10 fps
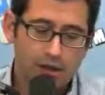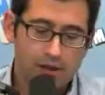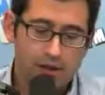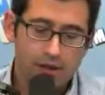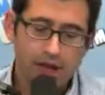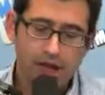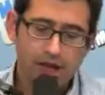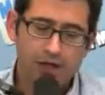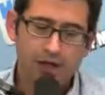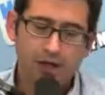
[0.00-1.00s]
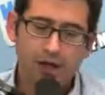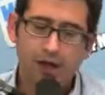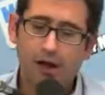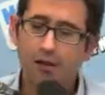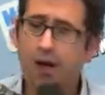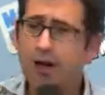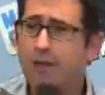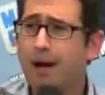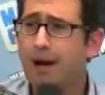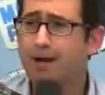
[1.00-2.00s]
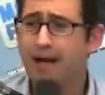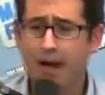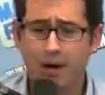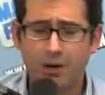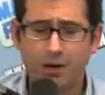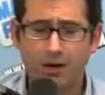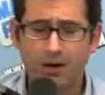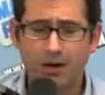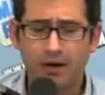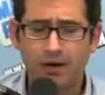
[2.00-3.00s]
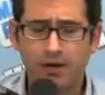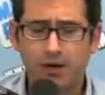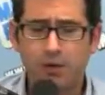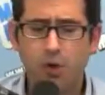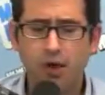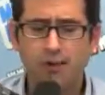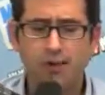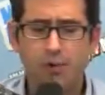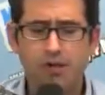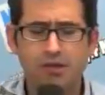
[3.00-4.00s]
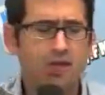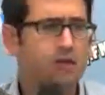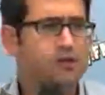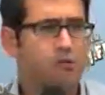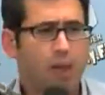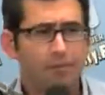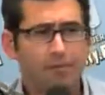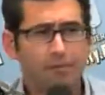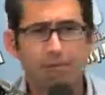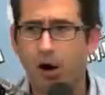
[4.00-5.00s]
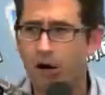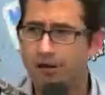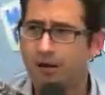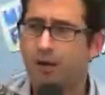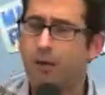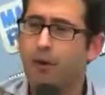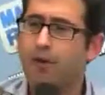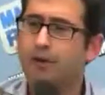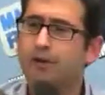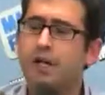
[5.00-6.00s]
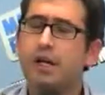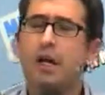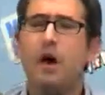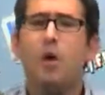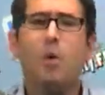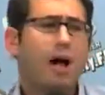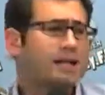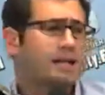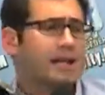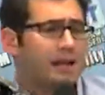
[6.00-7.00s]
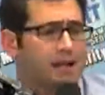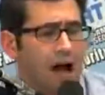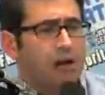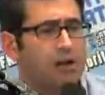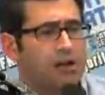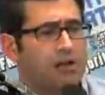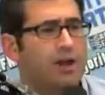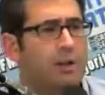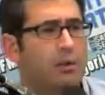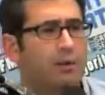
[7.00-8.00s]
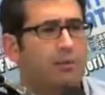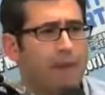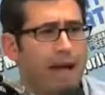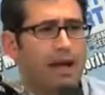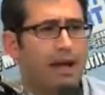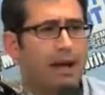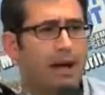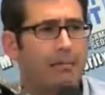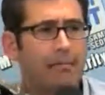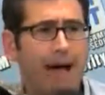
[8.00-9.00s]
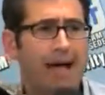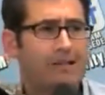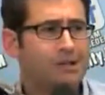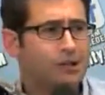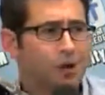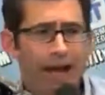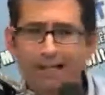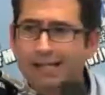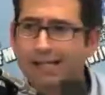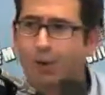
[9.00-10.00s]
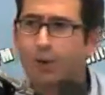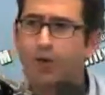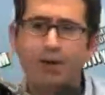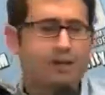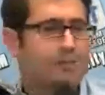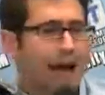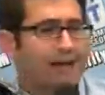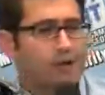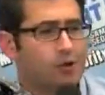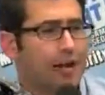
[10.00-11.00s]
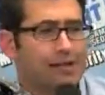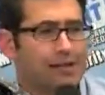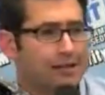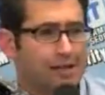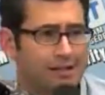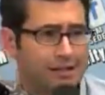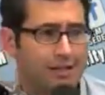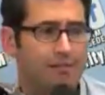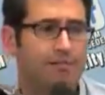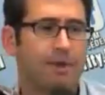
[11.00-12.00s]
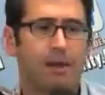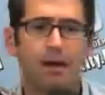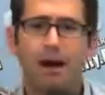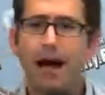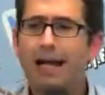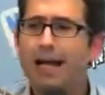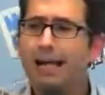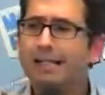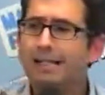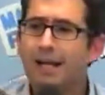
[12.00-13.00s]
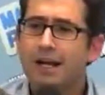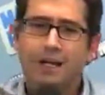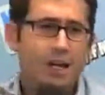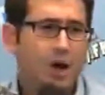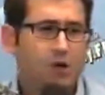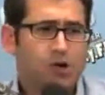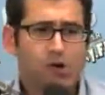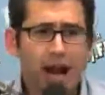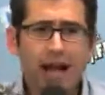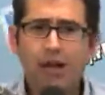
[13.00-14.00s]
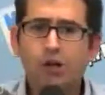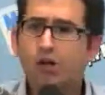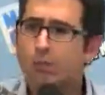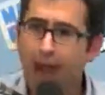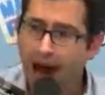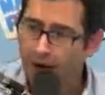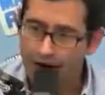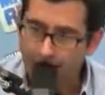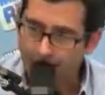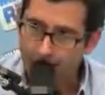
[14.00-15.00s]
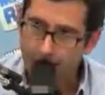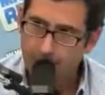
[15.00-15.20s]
she is talking about how she wants someone to disrupt BART. In other words, wants a technology that will make mass transit, or this mass transit system, I guess, change the paradigm.